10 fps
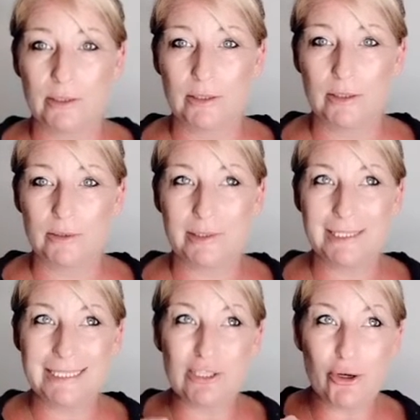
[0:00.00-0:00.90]
So this
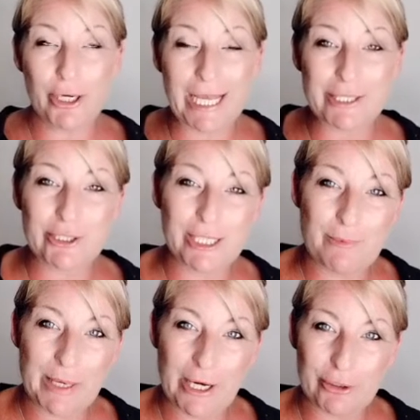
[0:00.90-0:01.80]
is not actually
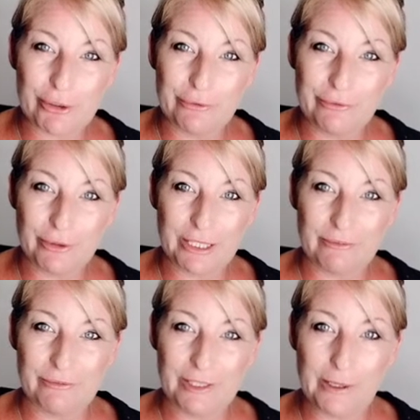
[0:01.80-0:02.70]
about confronting
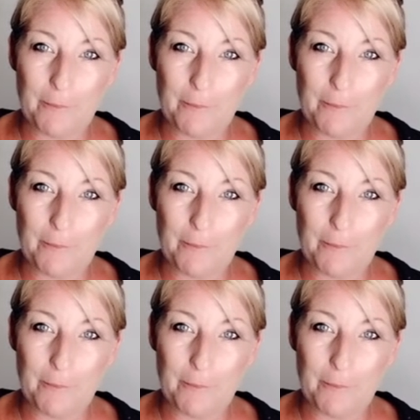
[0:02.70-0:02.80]
fear.